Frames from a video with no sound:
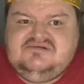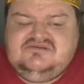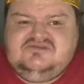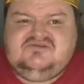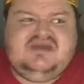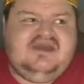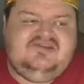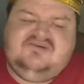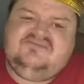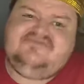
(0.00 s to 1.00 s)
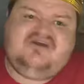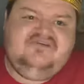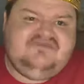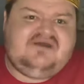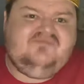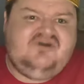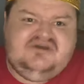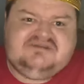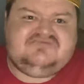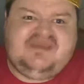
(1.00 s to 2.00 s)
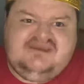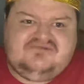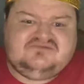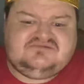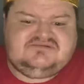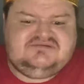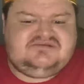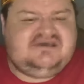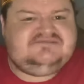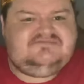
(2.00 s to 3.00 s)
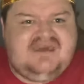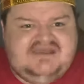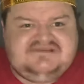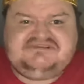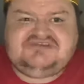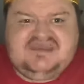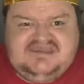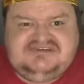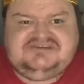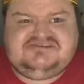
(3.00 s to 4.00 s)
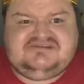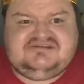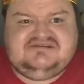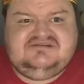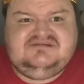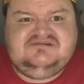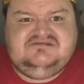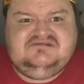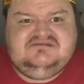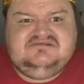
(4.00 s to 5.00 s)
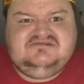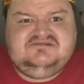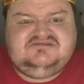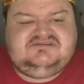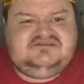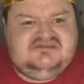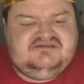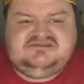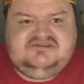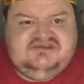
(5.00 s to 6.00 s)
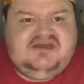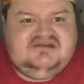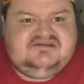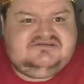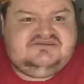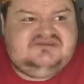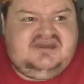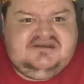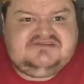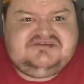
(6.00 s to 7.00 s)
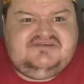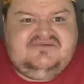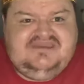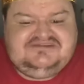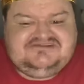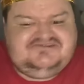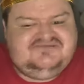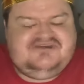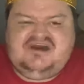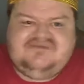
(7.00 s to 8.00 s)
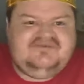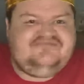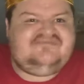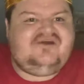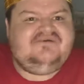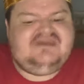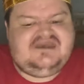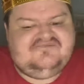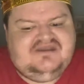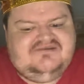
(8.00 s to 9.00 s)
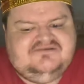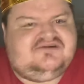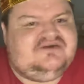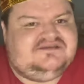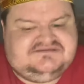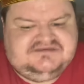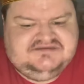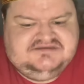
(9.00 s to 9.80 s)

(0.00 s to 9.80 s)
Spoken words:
You cannot throw that word around. That is bad education to the younger generation. You can't be throwing that around, guys.